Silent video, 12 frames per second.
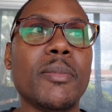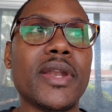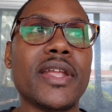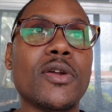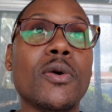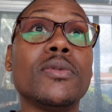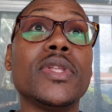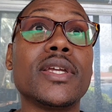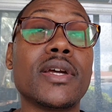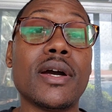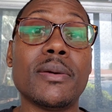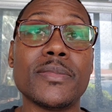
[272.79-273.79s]
But it only
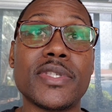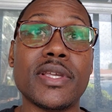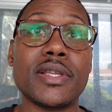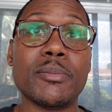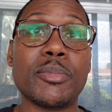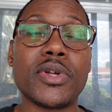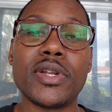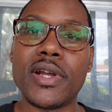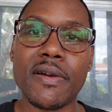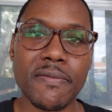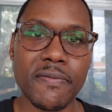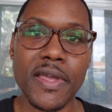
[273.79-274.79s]
comes in
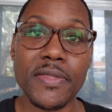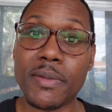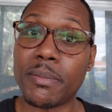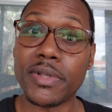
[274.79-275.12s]
putting our faith